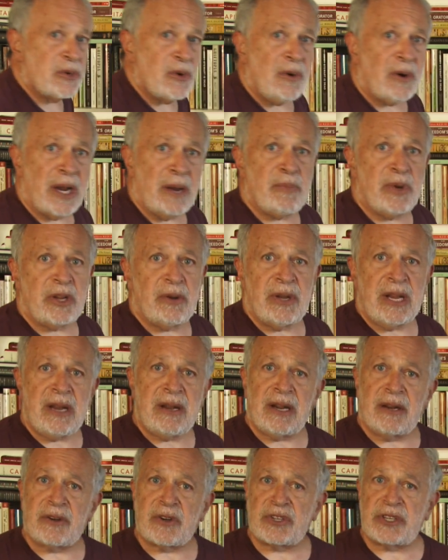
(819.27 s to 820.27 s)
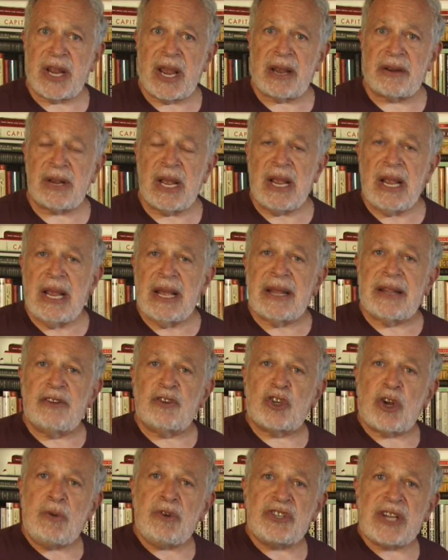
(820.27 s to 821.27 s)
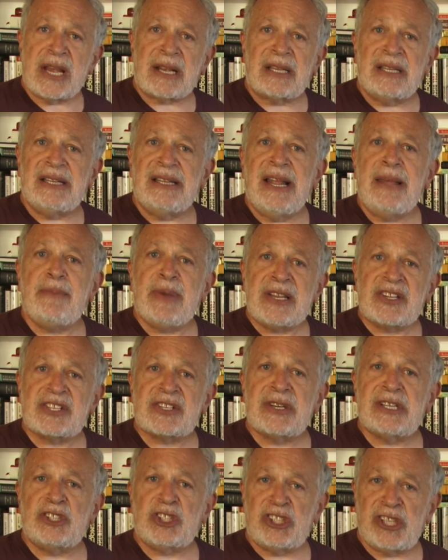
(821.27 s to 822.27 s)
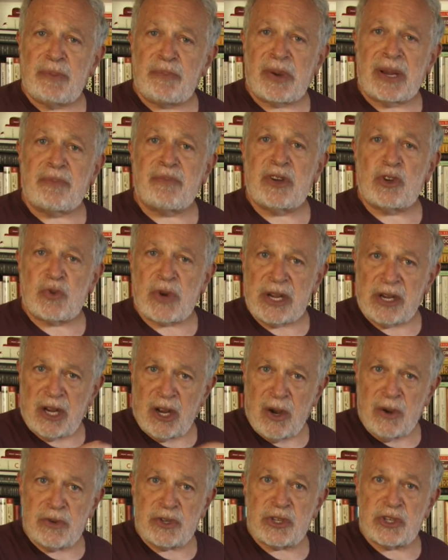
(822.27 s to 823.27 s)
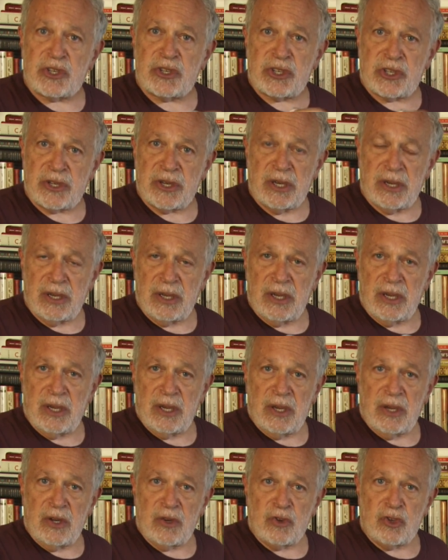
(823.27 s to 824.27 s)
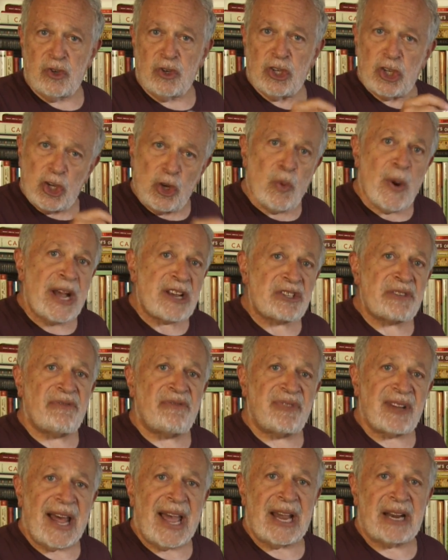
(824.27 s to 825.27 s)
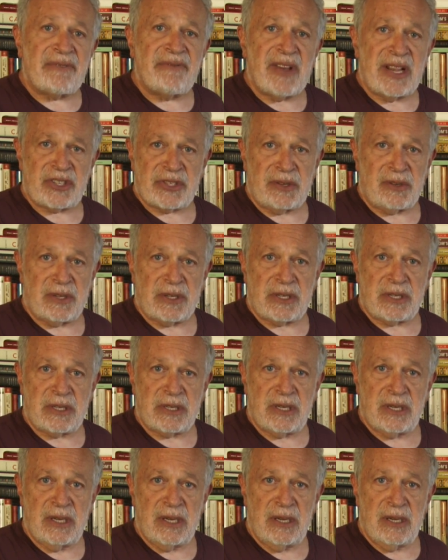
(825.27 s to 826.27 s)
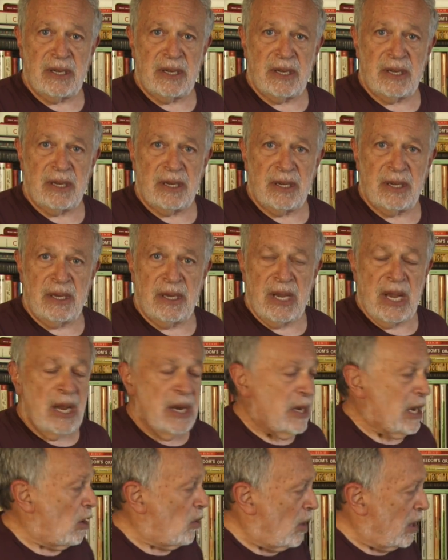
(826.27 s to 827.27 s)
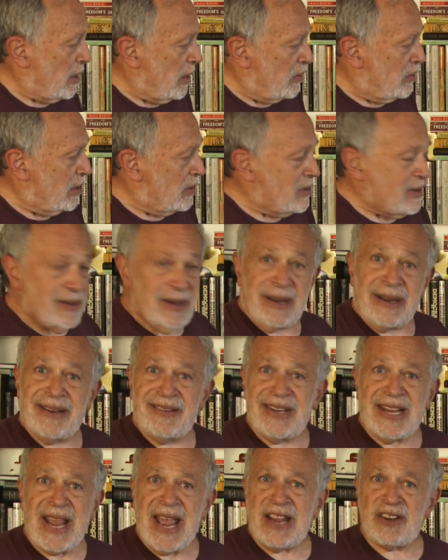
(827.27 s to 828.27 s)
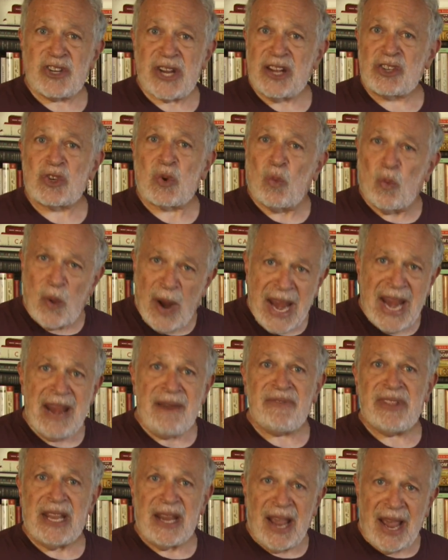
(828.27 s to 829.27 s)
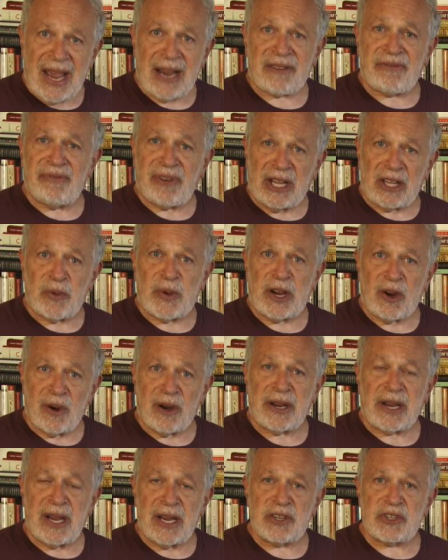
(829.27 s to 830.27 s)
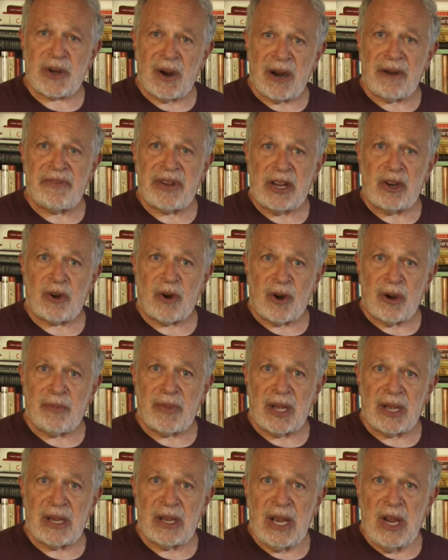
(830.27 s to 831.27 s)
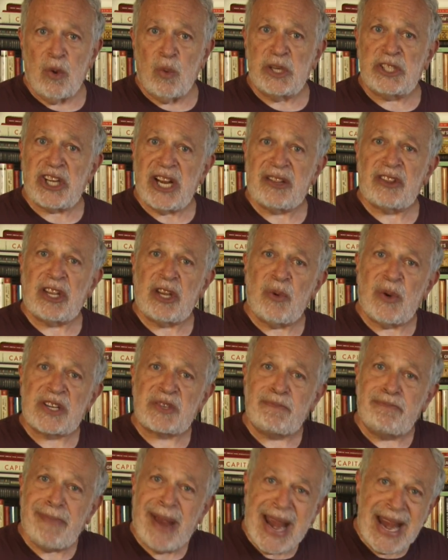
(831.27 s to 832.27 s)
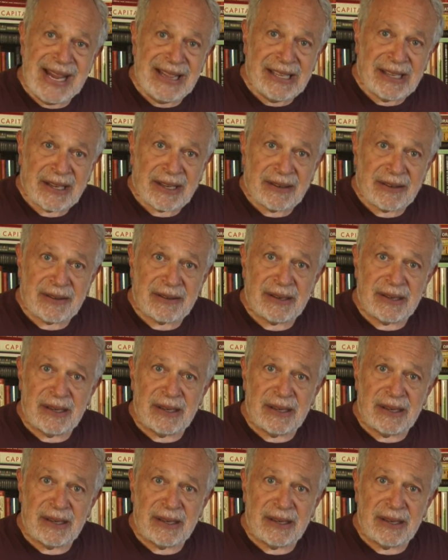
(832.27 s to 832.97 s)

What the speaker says: story, but you need to understand, Jones Act limits shipping between coasts to U.S. flagged vessels. Now, the DHS waived the act following Hurricanes Harvey and Irma, which hit the U.S. mainland,